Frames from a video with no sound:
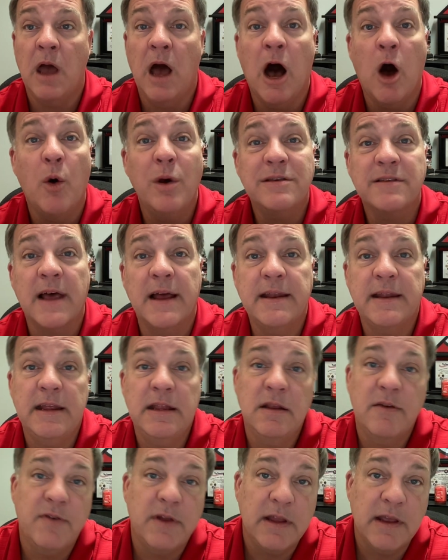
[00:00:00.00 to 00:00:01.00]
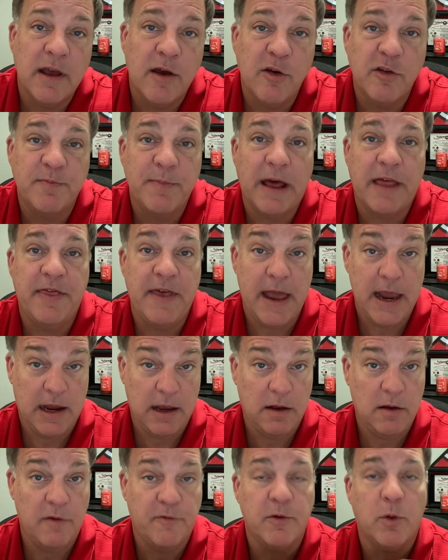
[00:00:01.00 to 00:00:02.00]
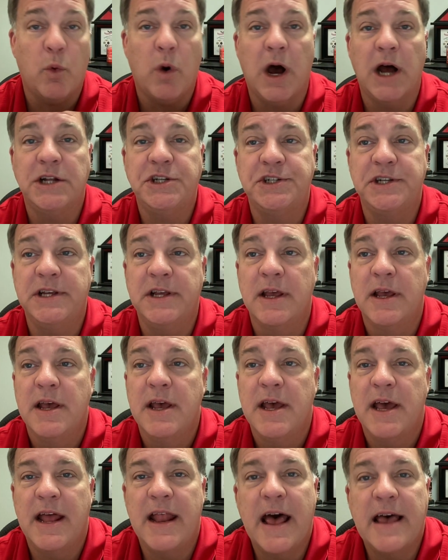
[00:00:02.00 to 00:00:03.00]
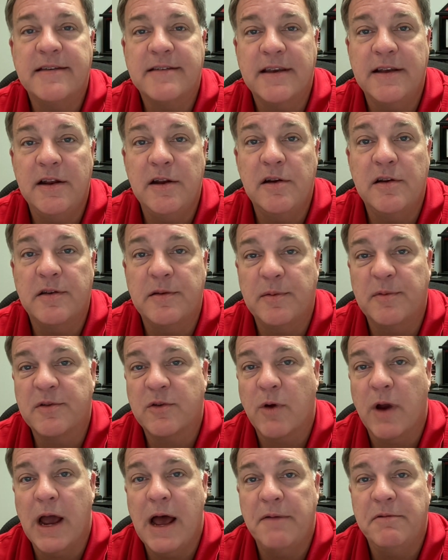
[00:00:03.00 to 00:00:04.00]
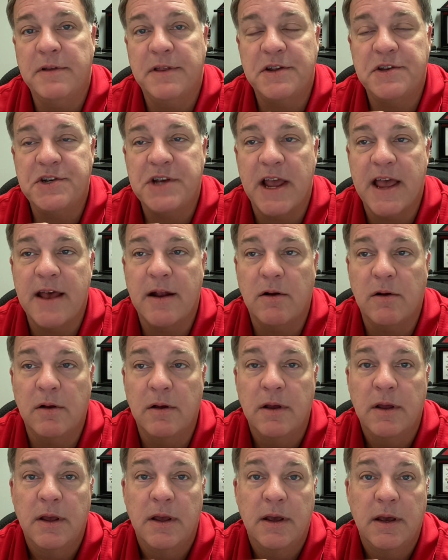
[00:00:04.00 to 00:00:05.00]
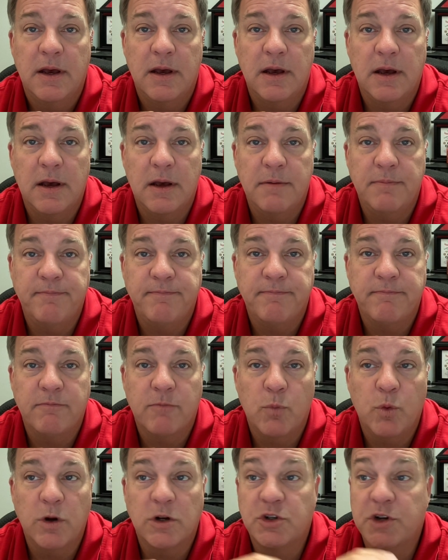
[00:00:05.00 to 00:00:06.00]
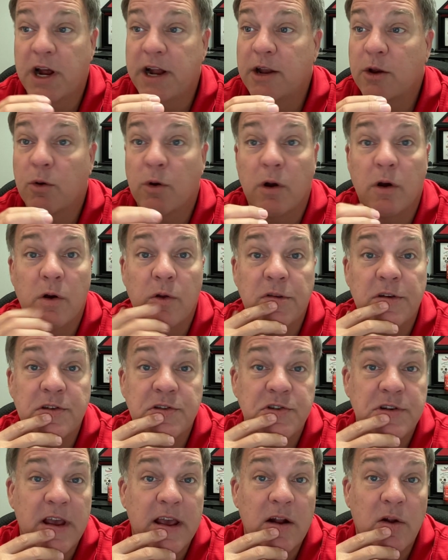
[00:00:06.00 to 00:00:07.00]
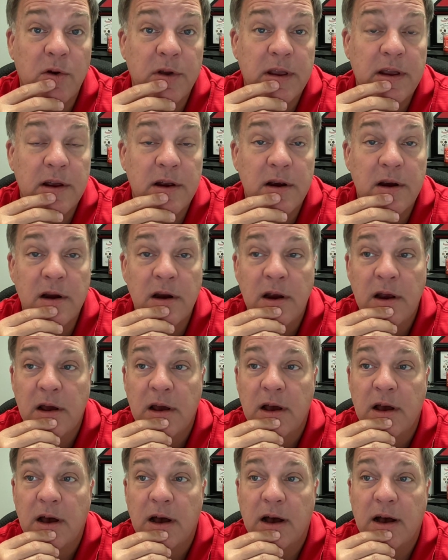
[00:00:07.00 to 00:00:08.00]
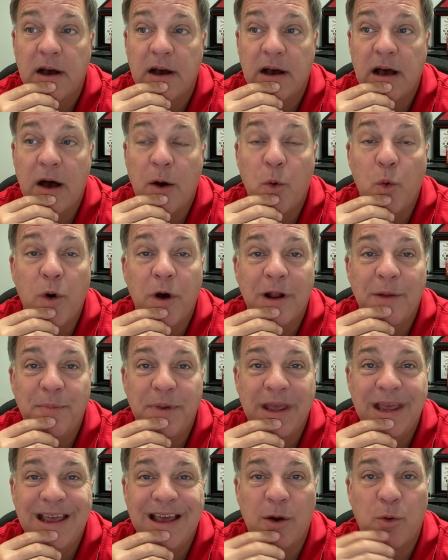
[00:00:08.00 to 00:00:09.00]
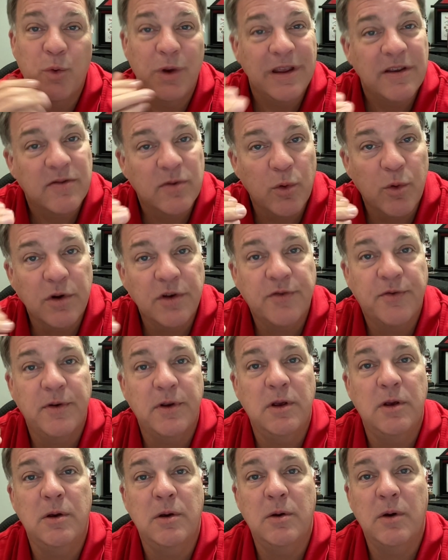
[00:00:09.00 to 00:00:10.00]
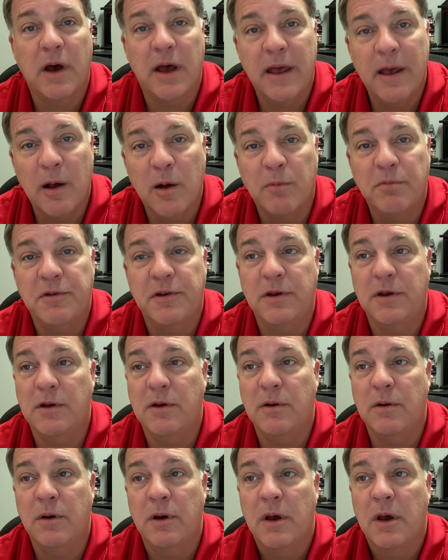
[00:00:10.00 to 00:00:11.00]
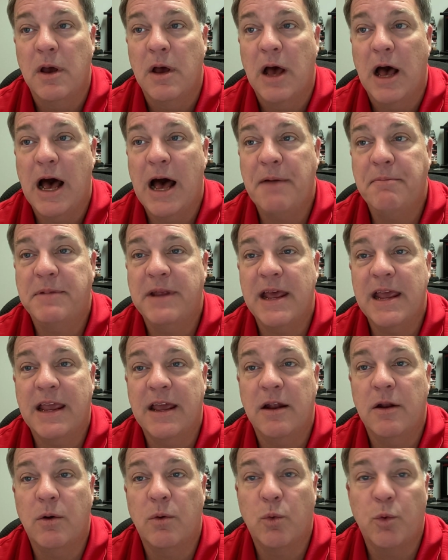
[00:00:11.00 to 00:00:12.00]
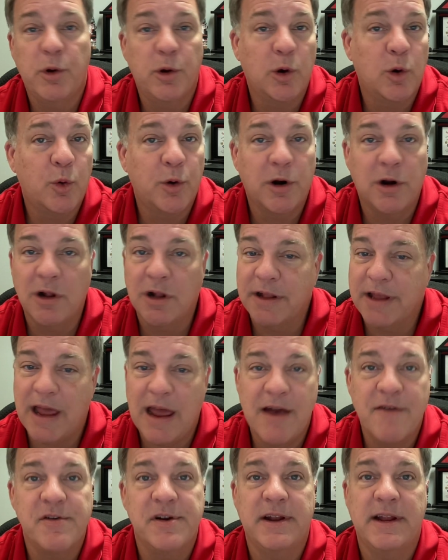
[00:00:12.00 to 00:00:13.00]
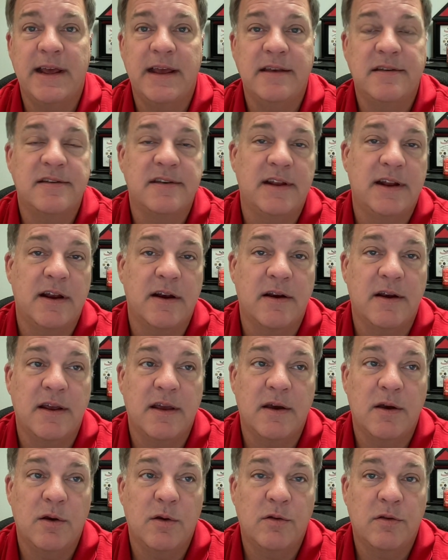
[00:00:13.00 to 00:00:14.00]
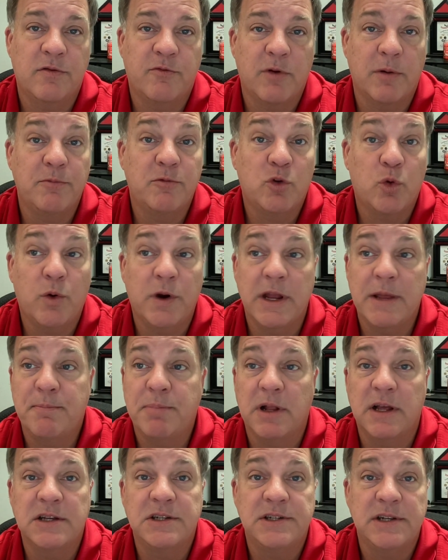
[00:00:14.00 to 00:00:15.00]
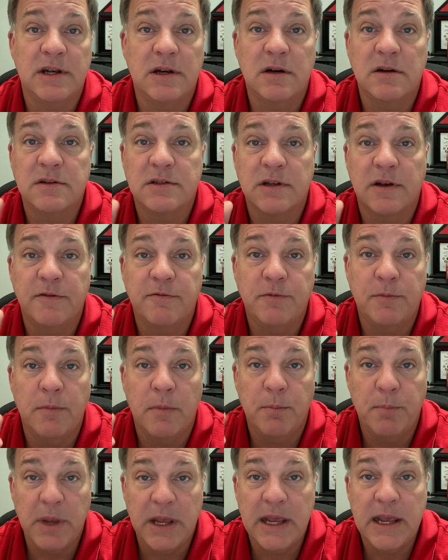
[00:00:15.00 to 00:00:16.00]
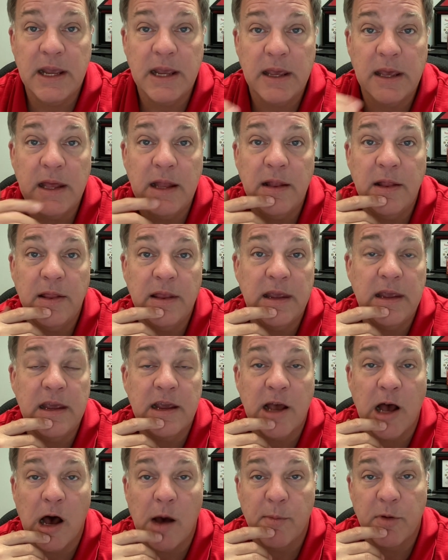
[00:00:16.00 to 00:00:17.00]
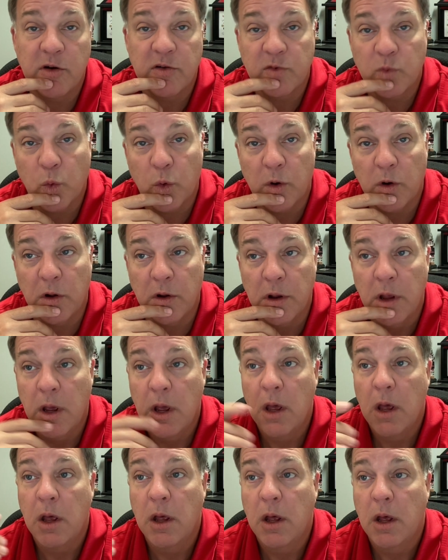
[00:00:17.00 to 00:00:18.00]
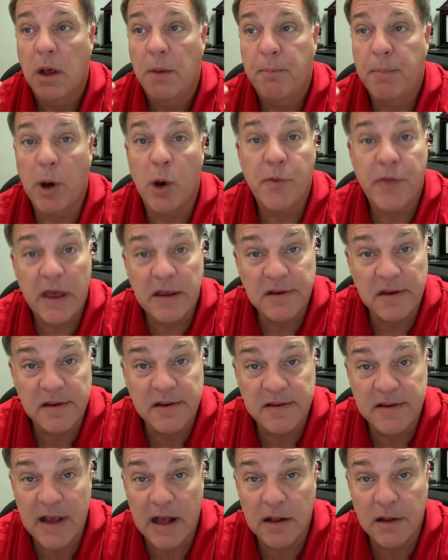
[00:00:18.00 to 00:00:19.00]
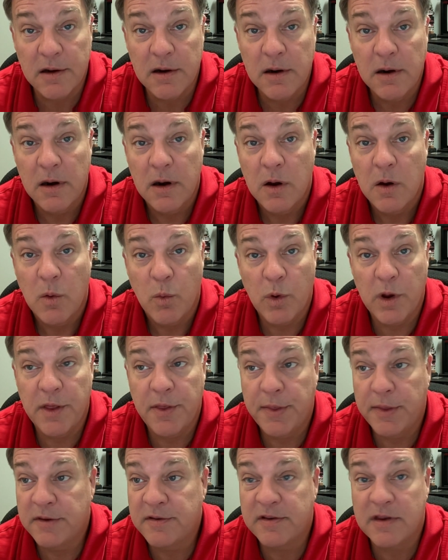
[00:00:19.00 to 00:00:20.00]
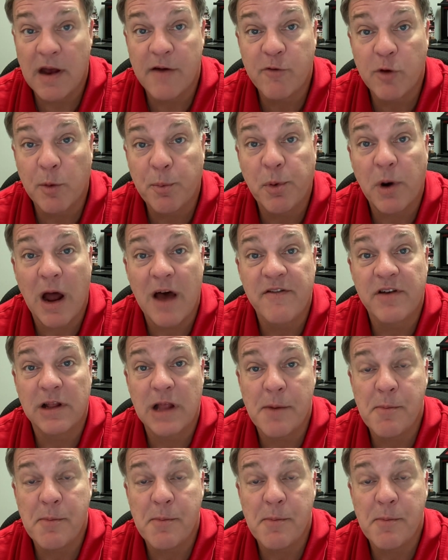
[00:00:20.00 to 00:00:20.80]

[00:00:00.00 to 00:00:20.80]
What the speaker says: always like to end the videos by thanking you for watching and asking you to subscribe to the channel. We're trying to grow this channel here. I want to be a resource for you, a help to you. I'm taking real world, everyday scenarios from 20 plus years of being in the e-commerce world, both as a seller with several private